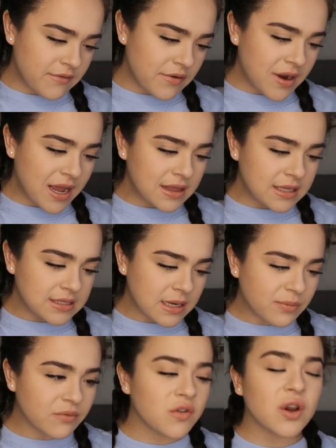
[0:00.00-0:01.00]
I've never had this
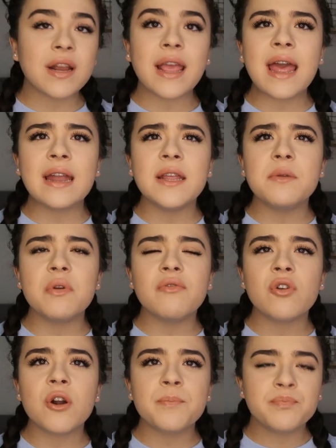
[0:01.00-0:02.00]
type of Nerd candy
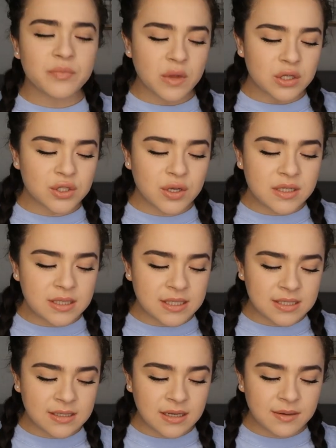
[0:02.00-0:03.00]
before, so
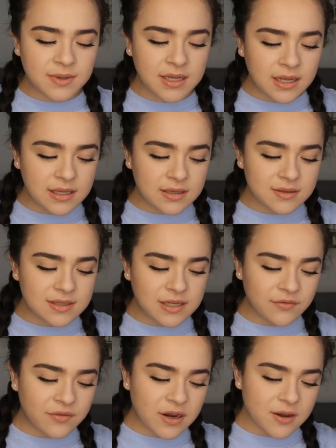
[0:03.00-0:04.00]
this is going to be like a little
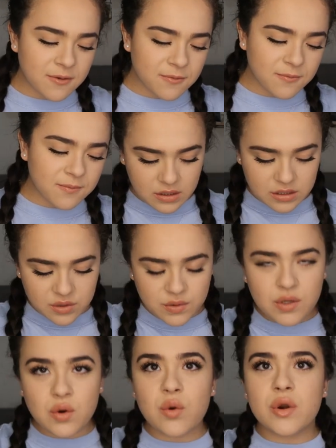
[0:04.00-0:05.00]
different. I'm going to
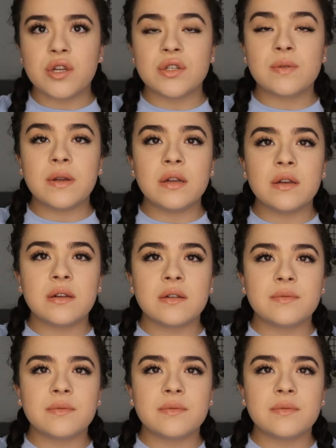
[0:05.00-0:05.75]
do an orange one.